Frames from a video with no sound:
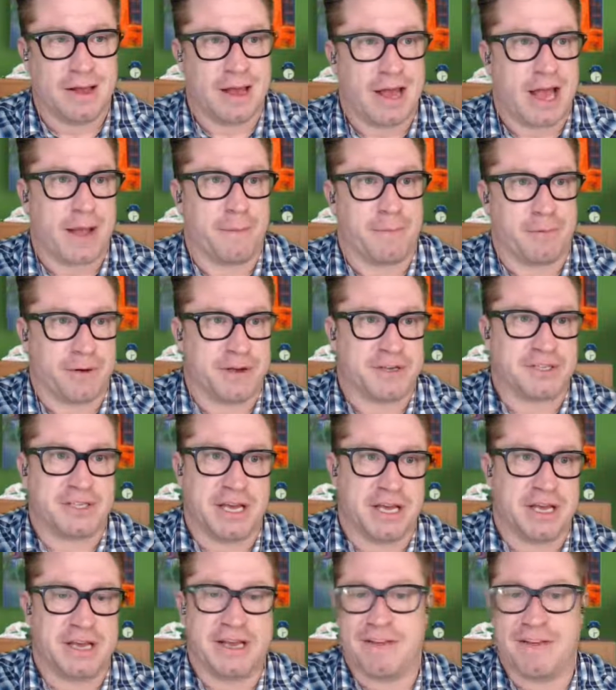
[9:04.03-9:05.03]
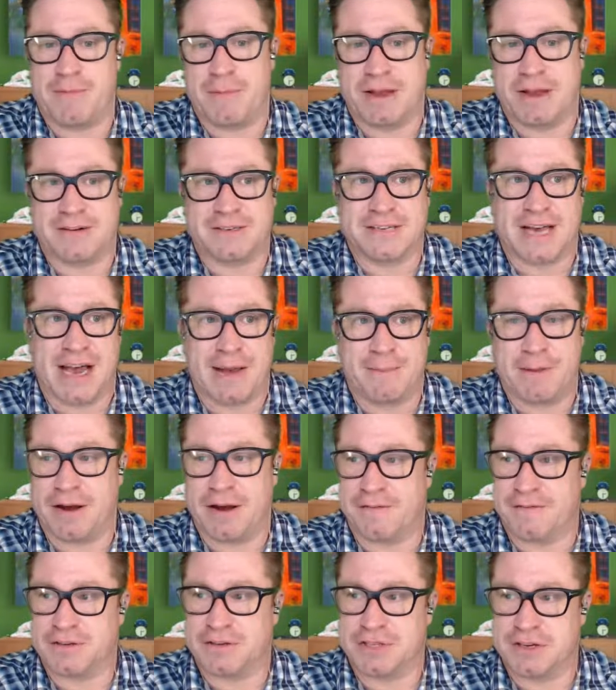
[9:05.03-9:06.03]
I appreciate you giving me your time
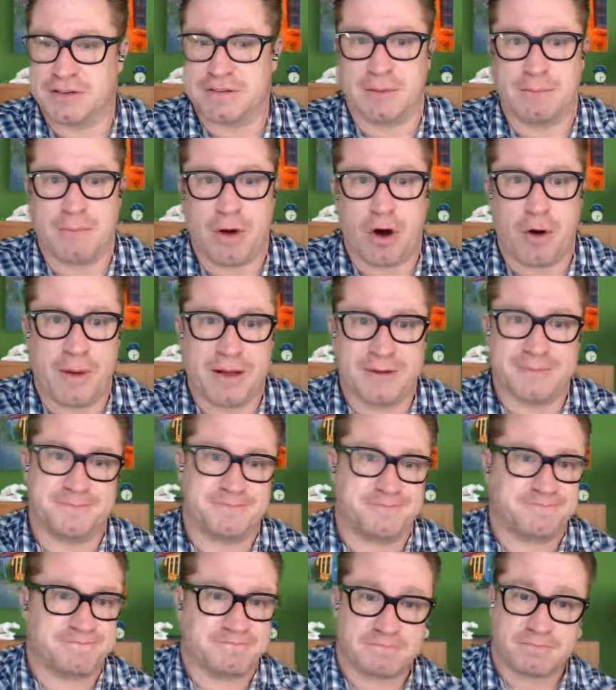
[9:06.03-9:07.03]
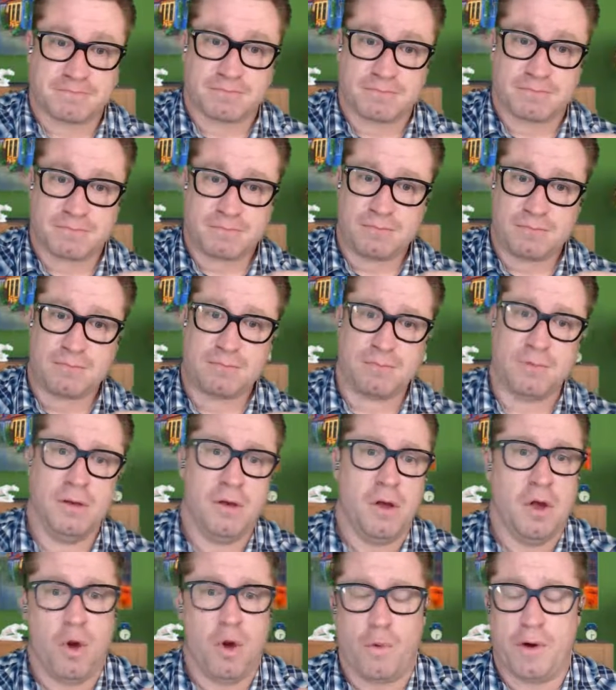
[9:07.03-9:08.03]
here for just a moment.
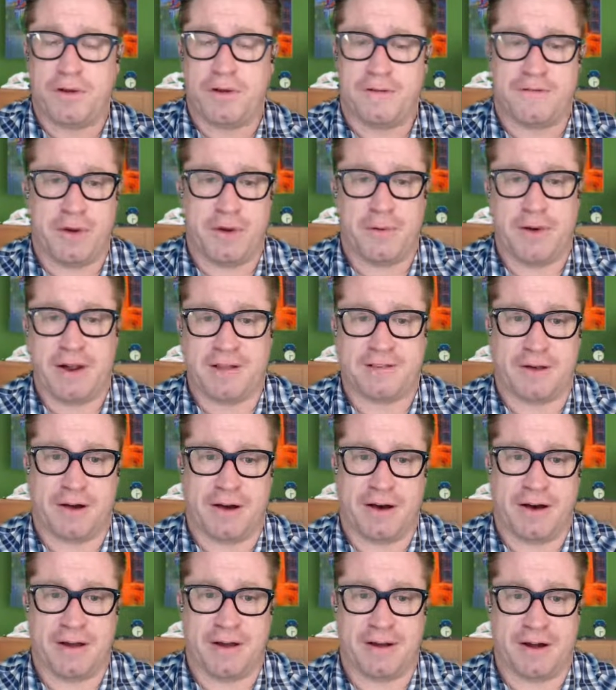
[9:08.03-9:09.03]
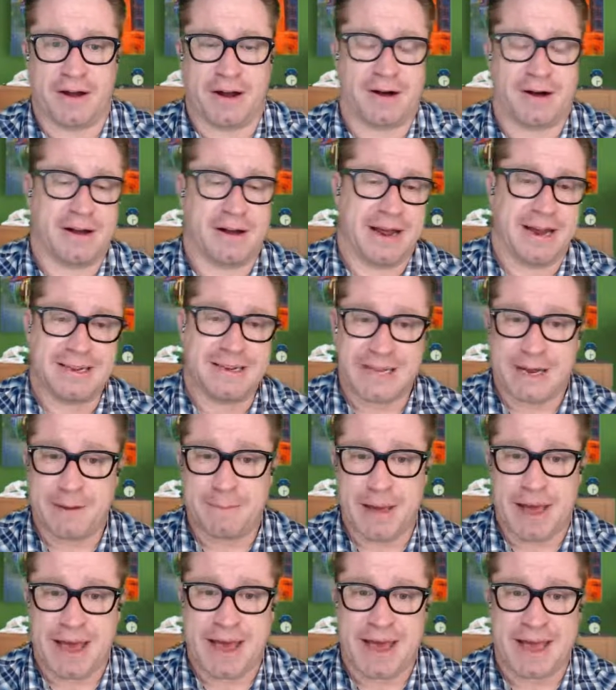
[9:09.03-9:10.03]
Whether you're viewing us on our LinkedIn
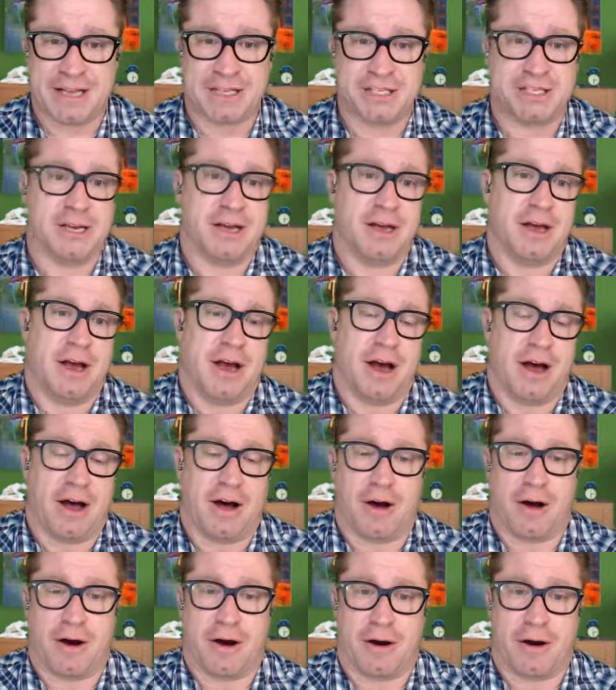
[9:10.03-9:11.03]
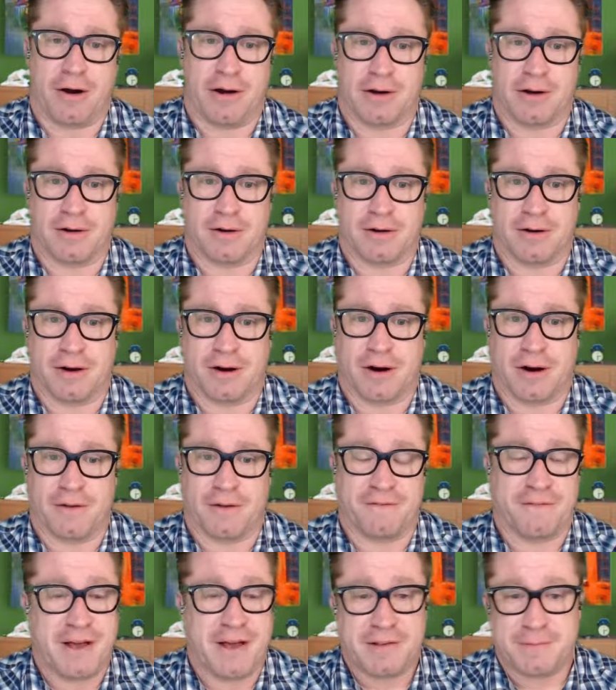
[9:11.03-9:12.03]
page, our
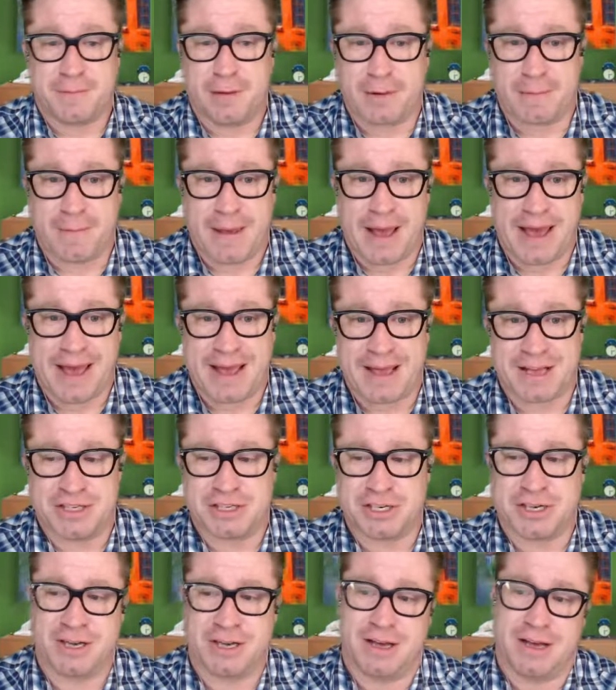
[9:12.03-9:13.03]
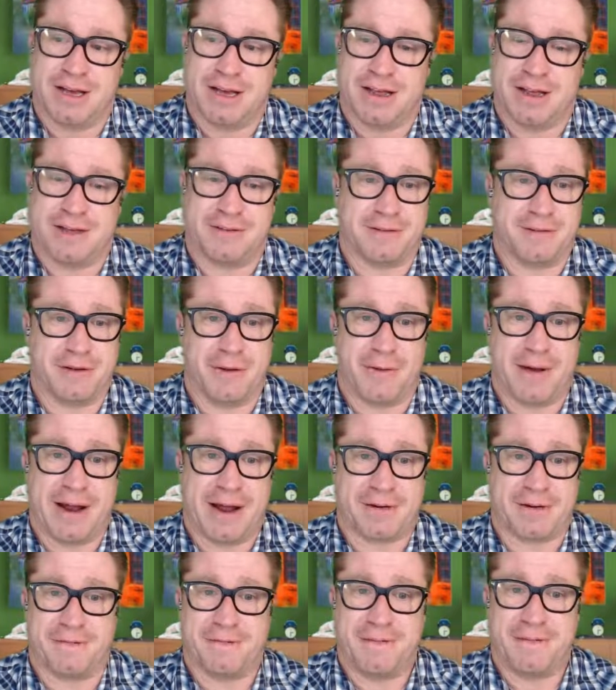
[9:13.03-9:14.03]
Facebook page, this is going
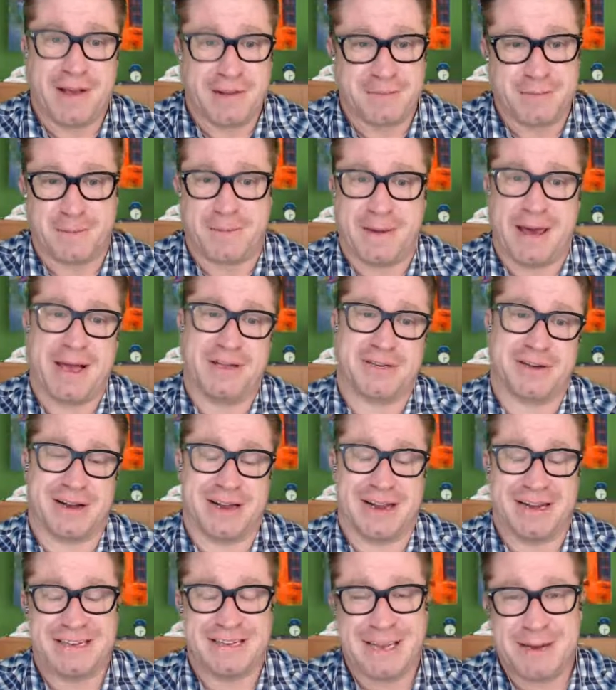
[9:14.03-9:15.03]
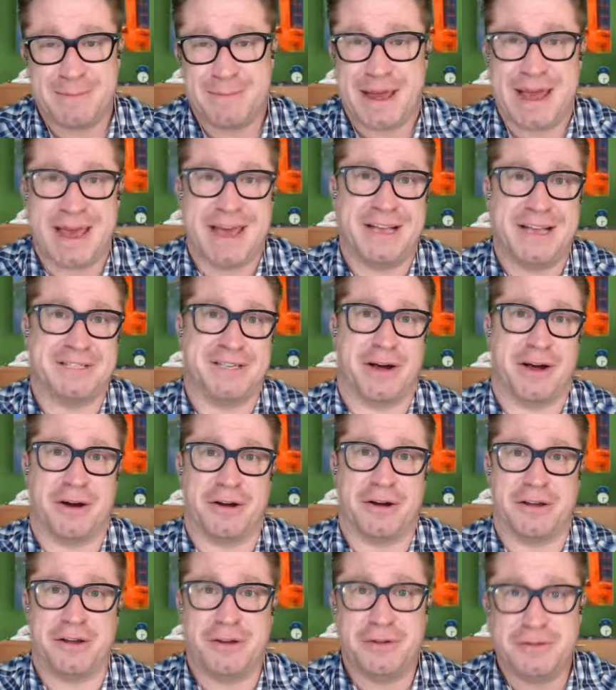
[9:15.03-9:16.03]
out to our Facebook page, our LinkedIn page, our
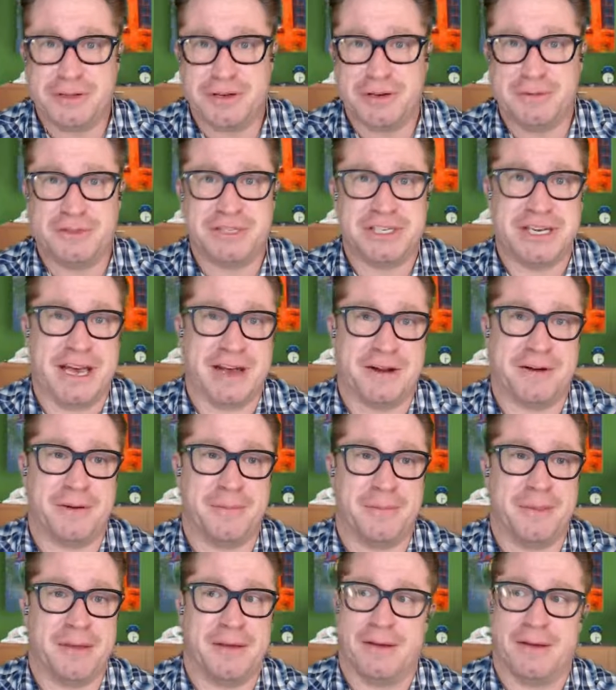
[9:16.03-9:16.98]
YouTube channel.